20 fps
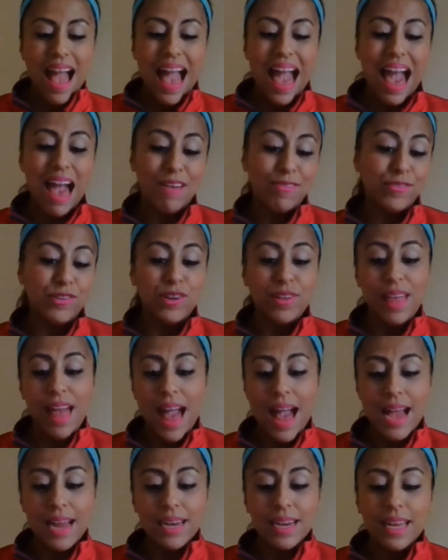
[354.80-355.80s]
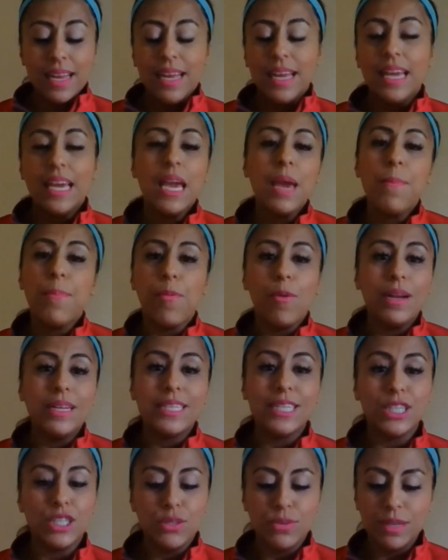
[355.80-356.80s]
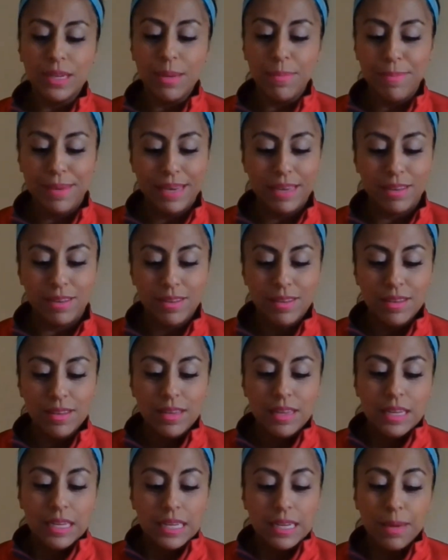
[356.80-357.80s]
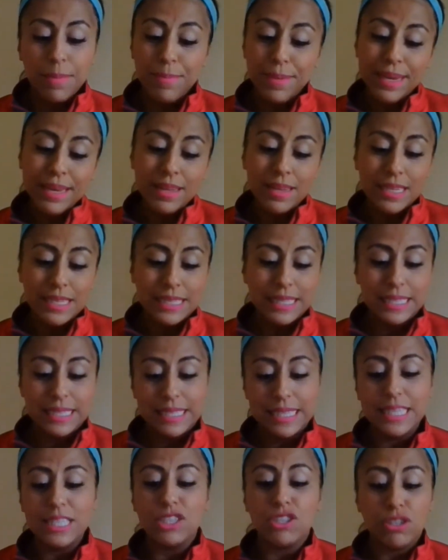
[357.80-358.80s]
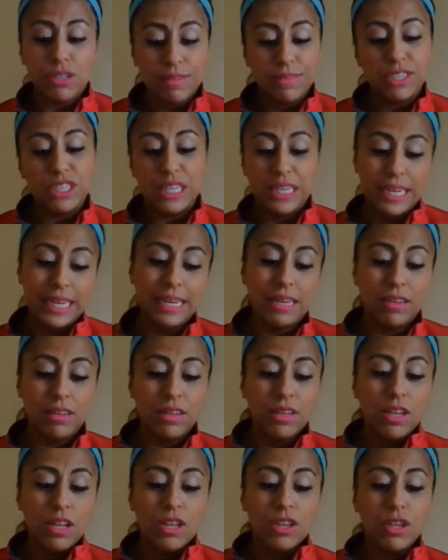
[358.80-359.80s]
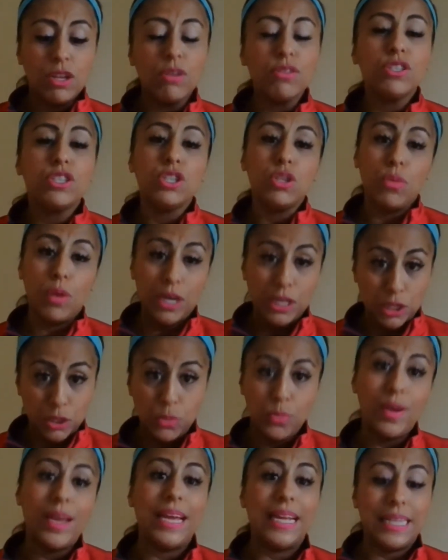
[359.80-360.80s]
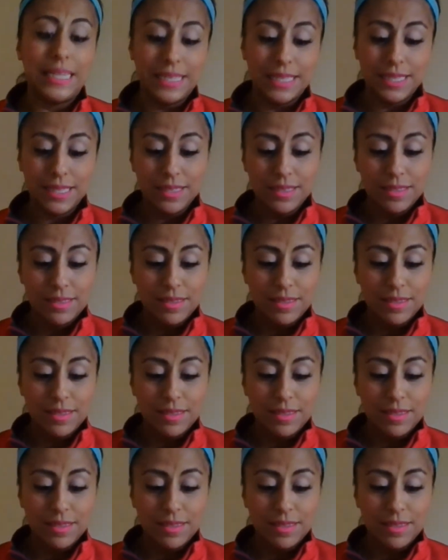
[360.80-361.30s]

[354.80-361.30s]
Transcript: After that, he pointed to Camille. Camille is the sister of Chanel. Those two are twins.